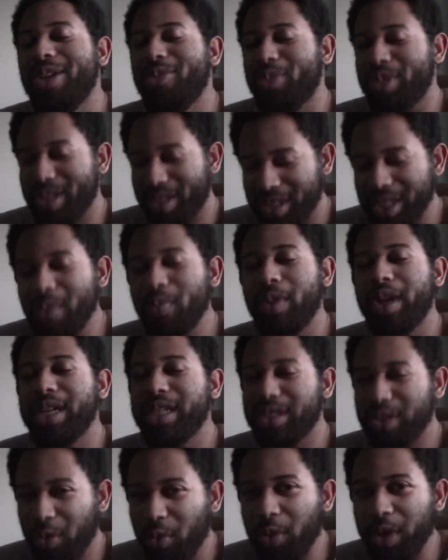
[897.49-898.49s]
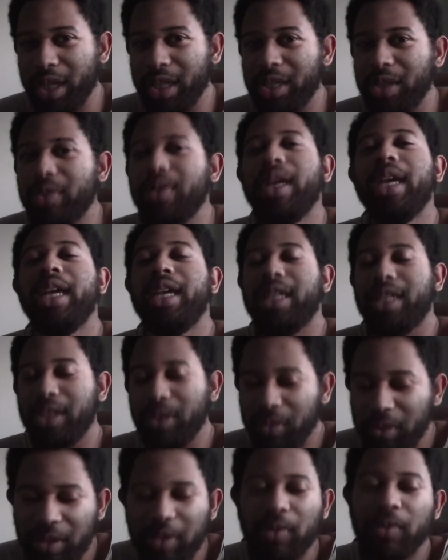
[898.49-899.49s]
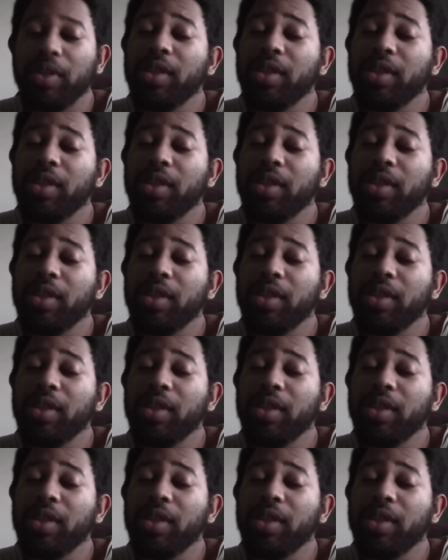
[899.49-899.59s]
when someone is courting you you you